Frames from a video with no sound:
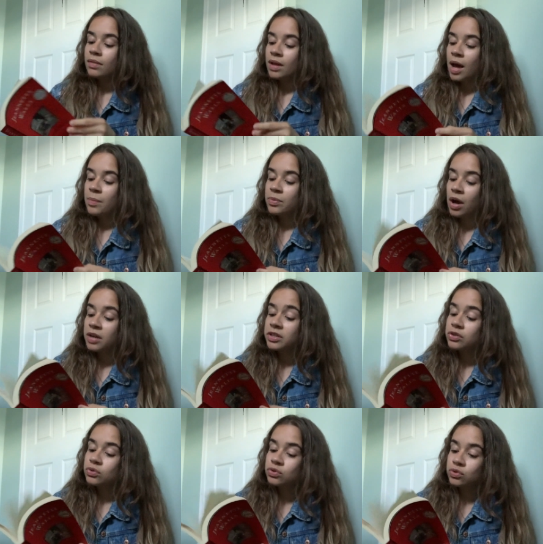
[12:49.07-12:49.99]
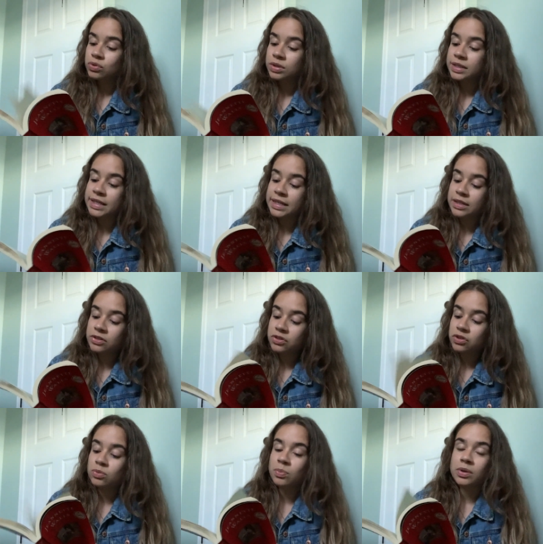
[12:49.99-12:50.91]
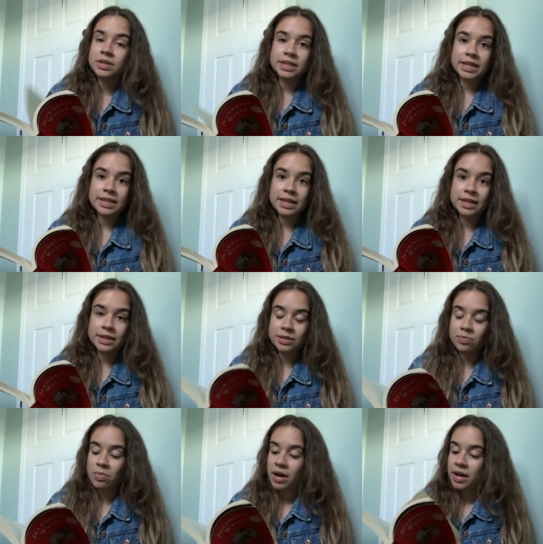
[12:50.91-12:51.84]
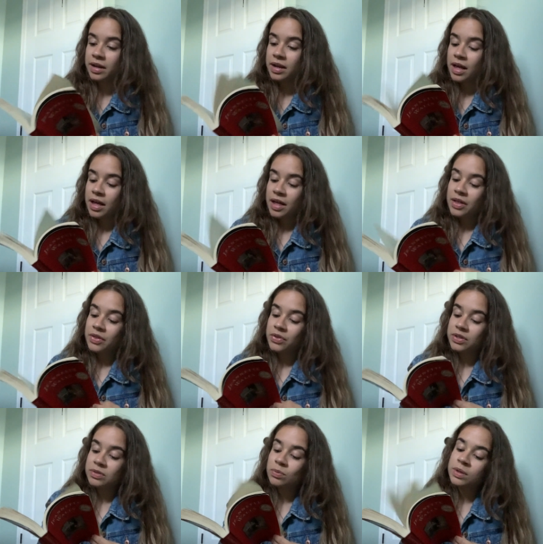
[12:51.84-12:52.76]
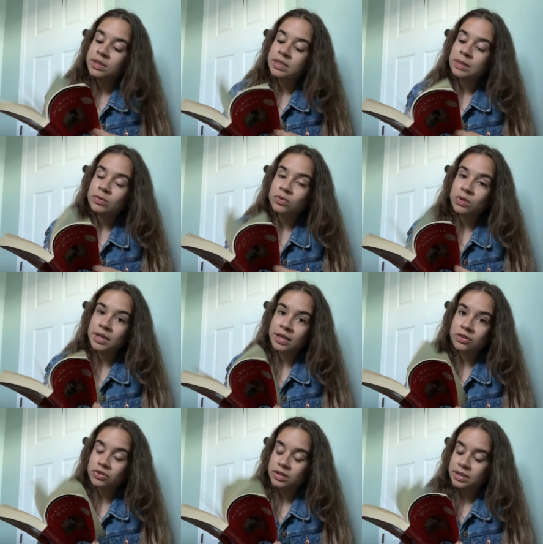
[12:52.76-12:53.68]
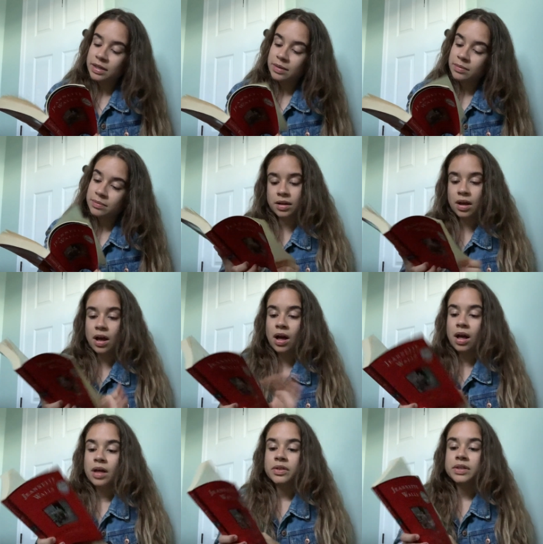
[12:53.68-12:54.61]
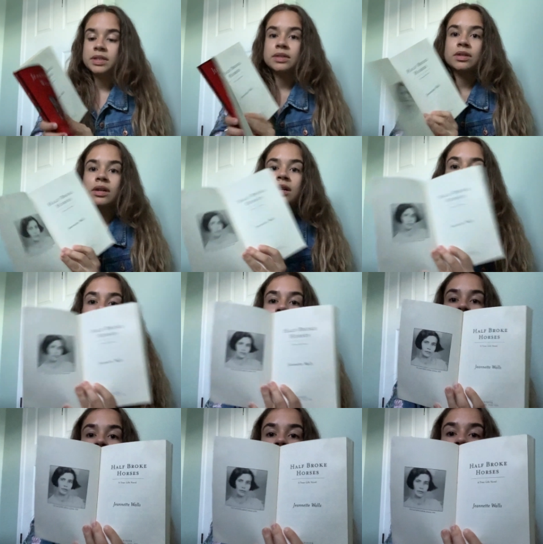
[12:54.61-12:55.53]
I'm not usually into books like these, but this one seems really interesting. This is her.